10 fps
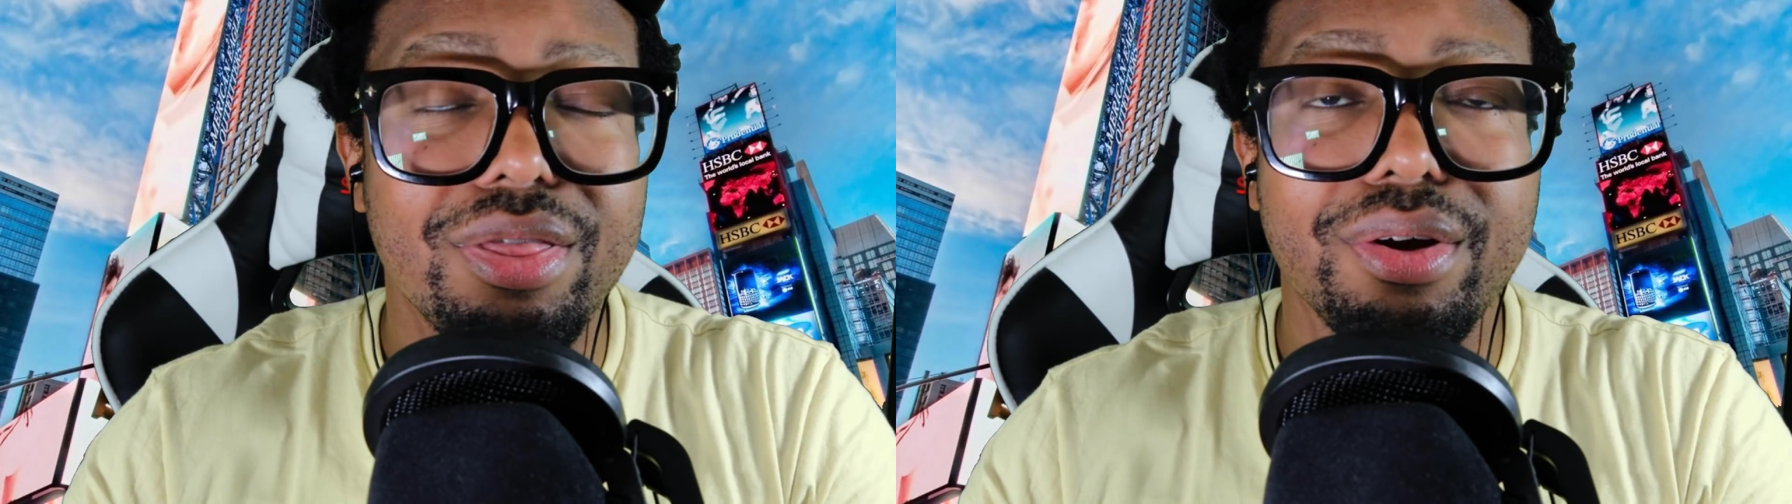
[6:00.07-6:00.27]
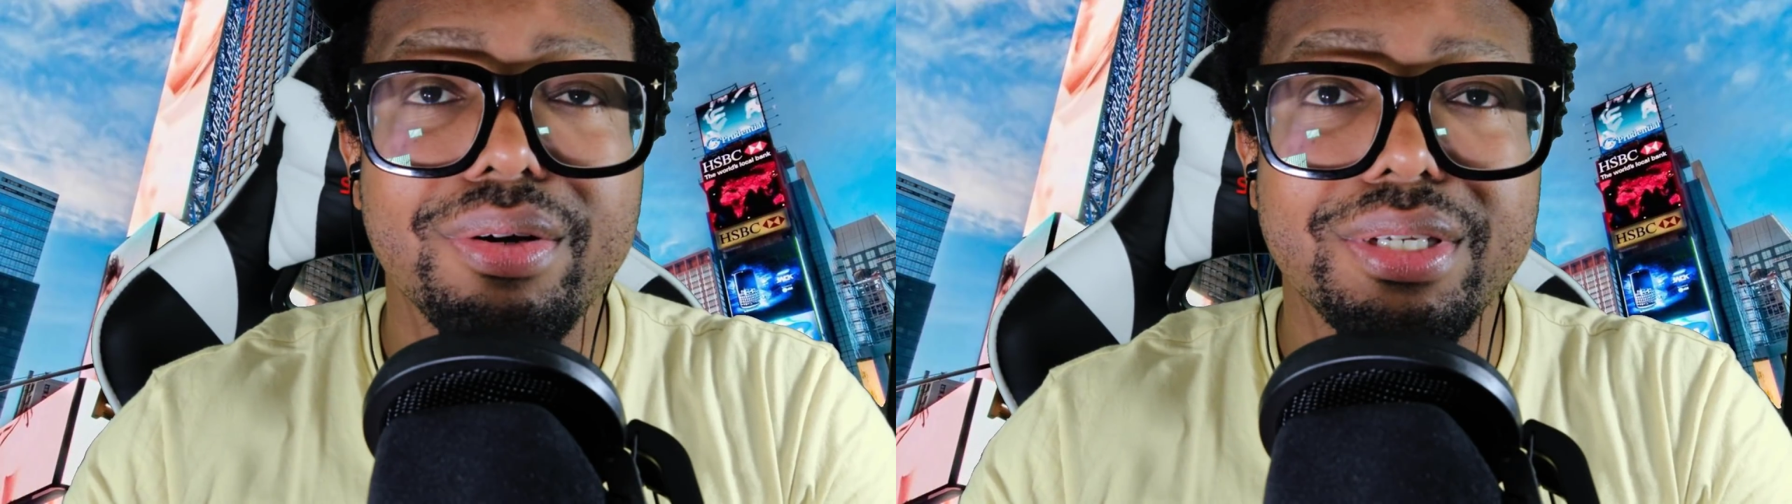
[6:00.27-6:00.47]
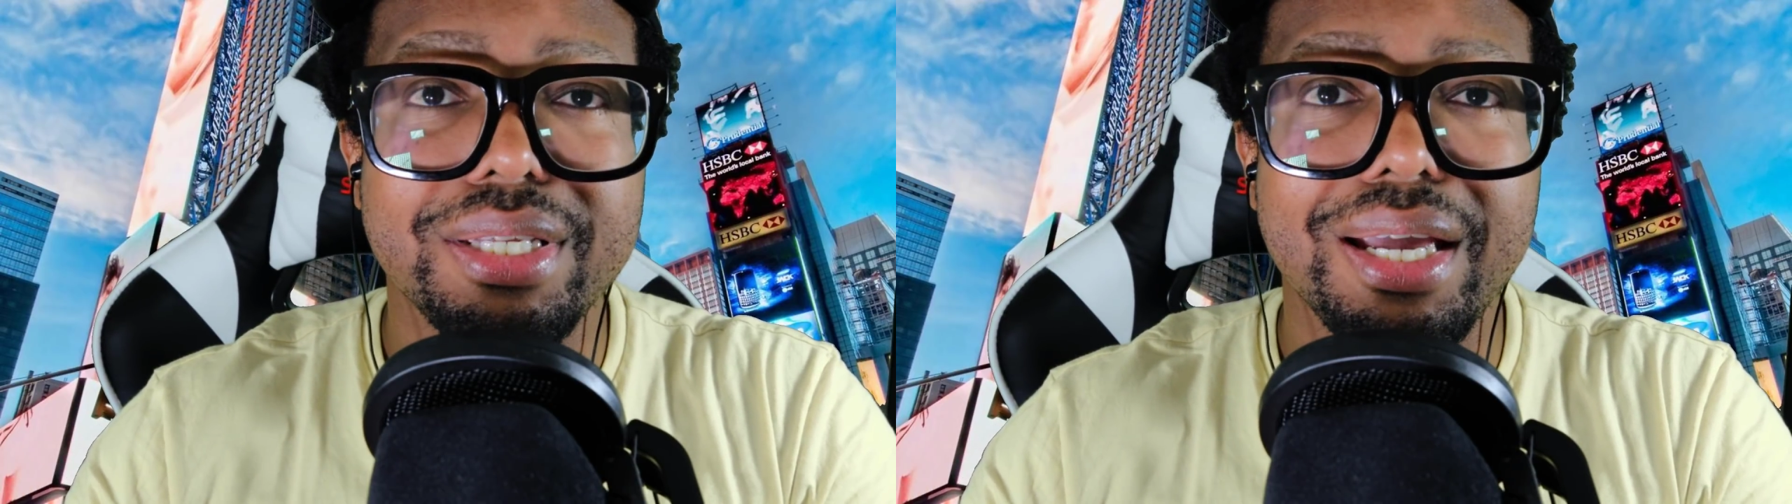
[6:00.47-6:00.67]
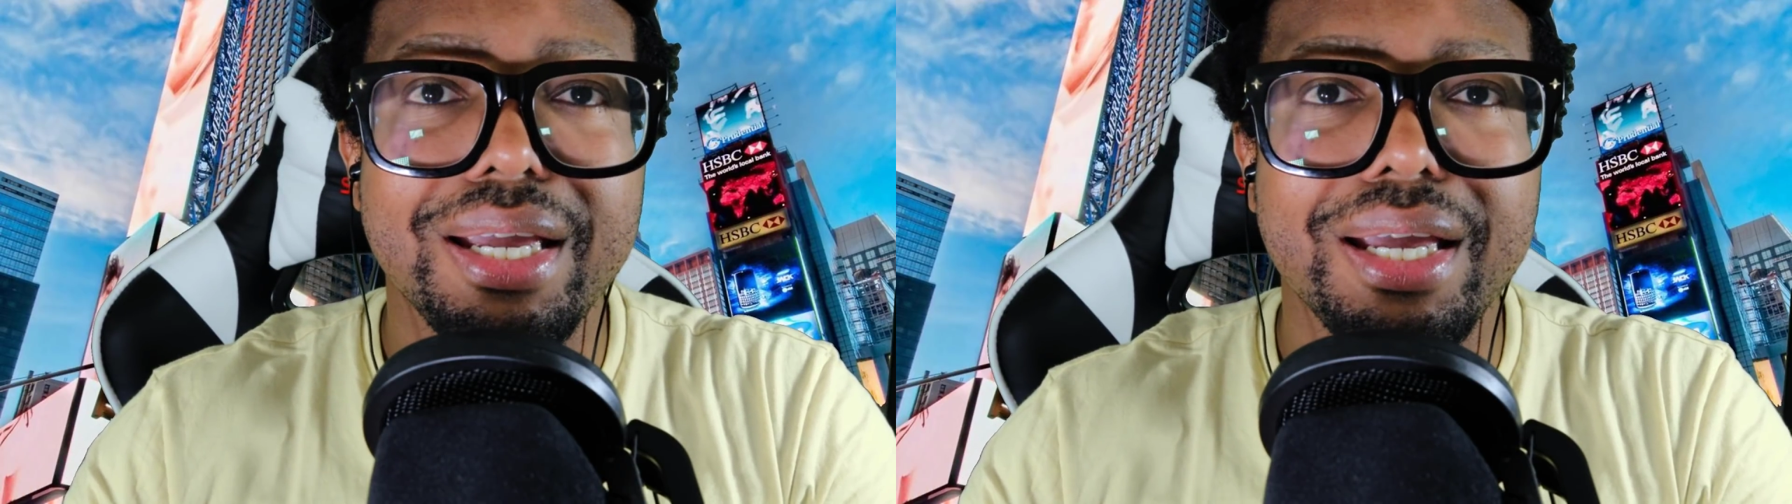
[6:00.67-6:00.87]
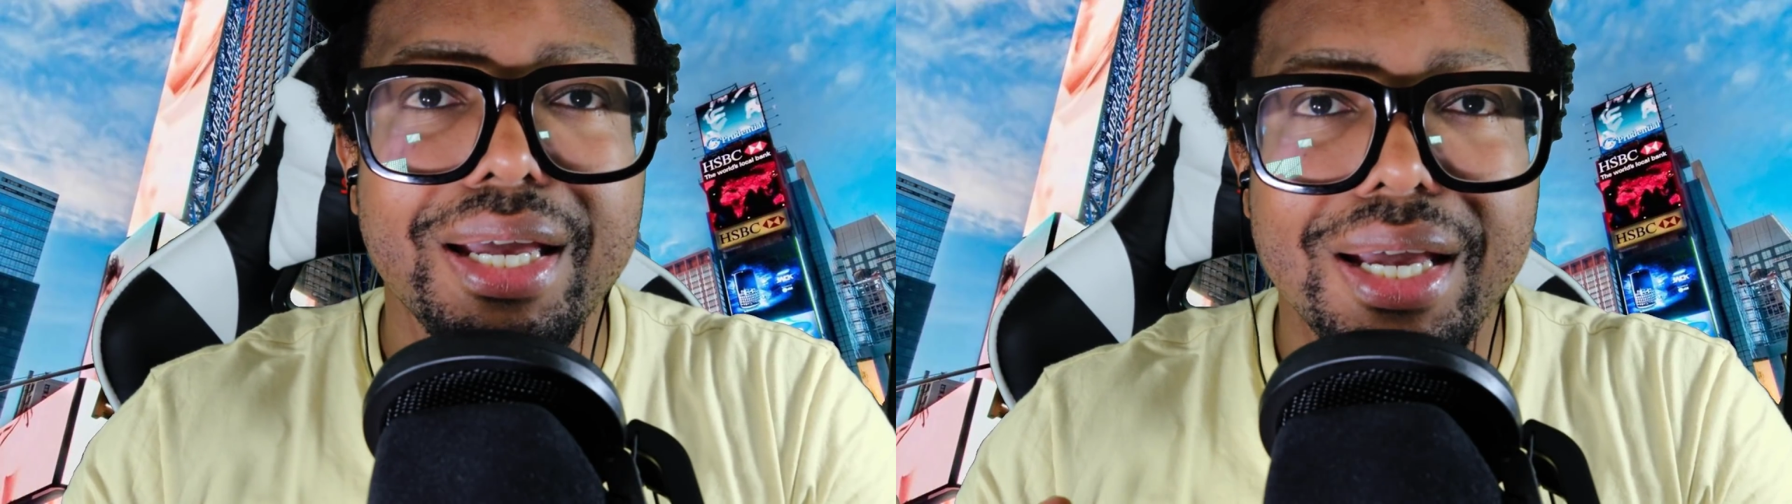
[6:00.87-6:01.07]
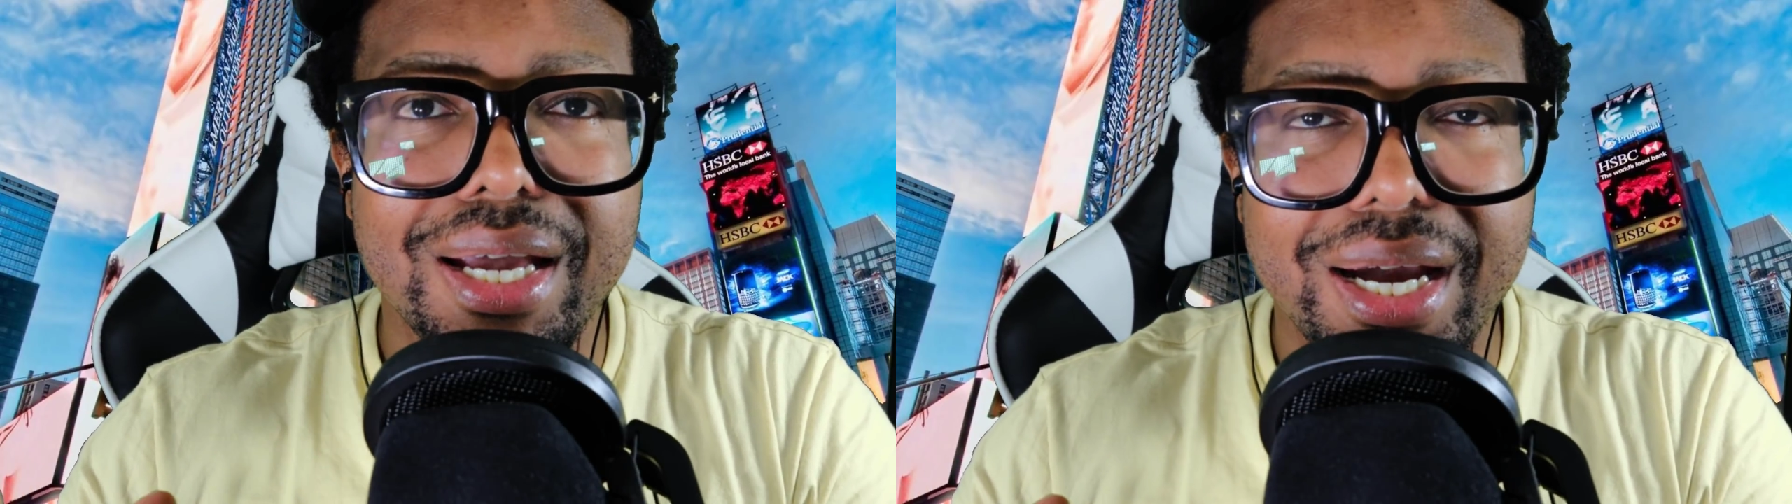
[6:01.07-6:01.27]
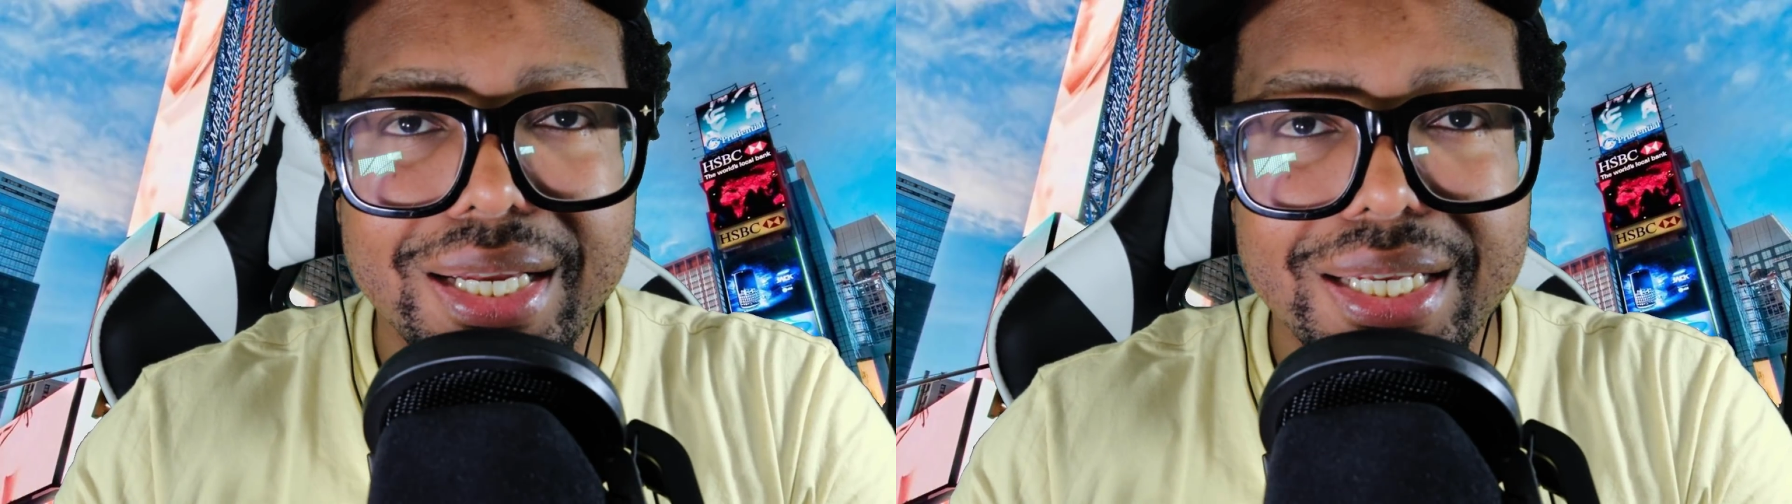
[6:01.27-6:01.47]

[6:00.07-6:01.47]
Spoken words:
Thursday and